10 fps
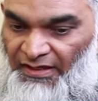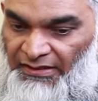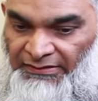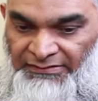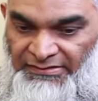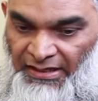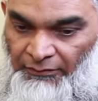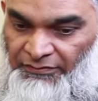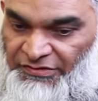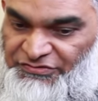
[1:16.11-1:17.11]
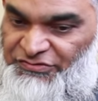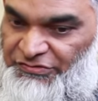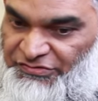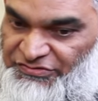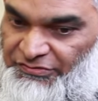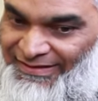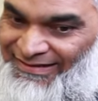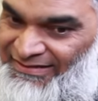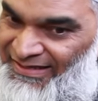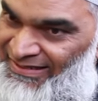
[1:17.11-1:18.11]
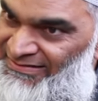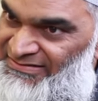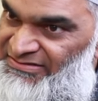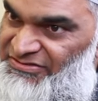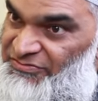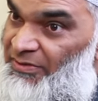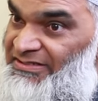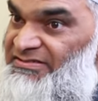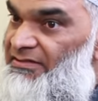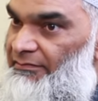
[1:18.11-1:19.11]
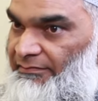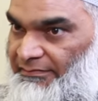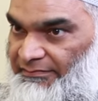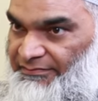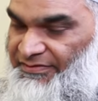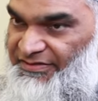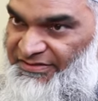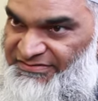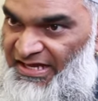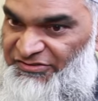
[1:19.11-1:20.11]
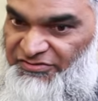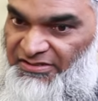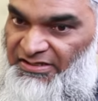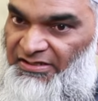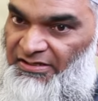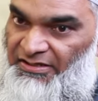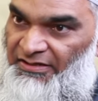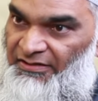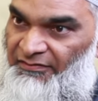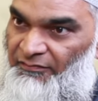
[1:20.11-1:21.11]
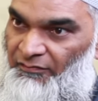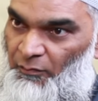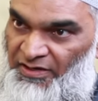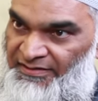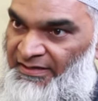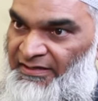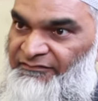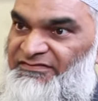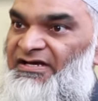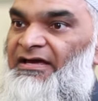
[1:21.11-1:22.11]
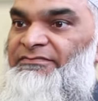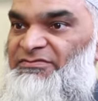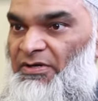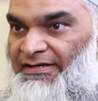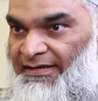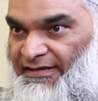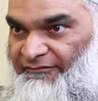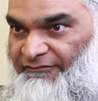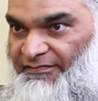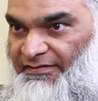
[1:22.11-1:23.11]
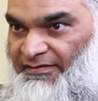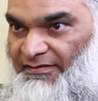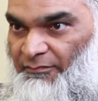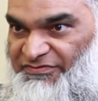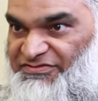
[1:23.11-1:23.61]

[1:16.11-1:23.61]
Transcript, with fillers: Uh, now, to, to get heads twice in a row is actually uh, one half times one half, which